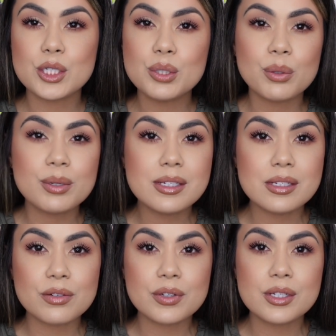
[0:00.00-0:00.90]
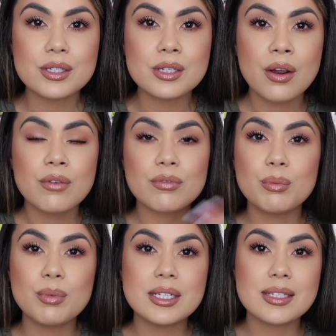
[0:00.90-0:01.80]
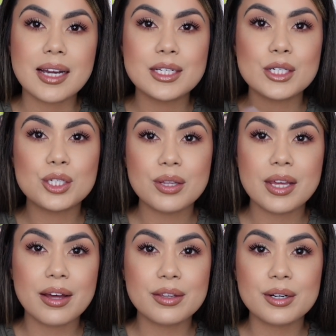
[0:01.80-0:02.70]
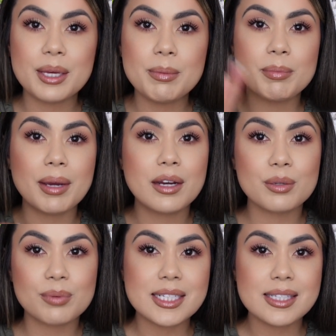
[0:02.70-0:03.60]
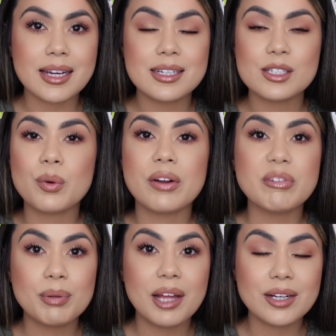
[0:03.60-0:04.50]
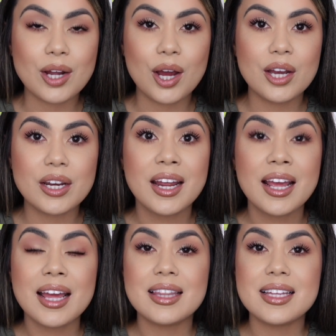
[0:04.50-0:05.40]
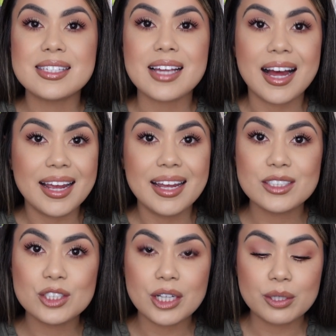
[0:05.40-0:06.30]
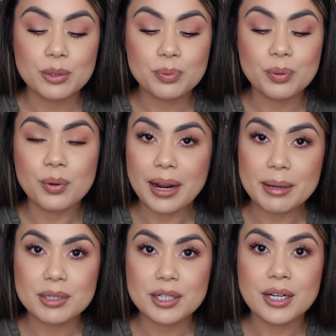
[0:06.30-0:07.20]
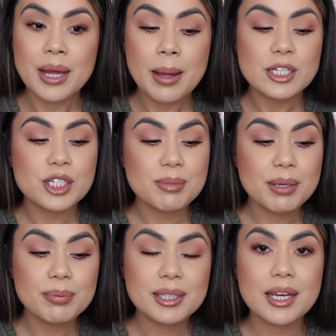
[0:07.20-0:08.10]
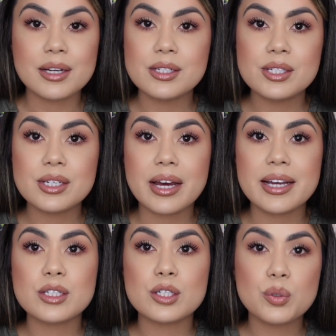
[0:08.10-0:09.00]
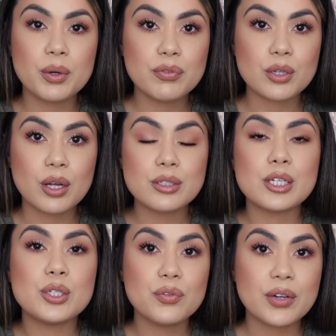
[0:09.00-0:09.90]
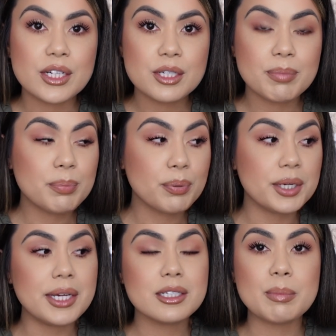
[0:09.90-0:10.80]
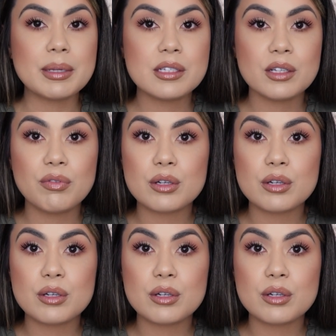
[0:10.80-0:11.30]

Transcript: Do you notice a difference from one side to the other? Keep in mind, on the right side is where I've applied on this eyeshadow primer. To be really honest, you guys, $24, I do find it to be pretty expensive.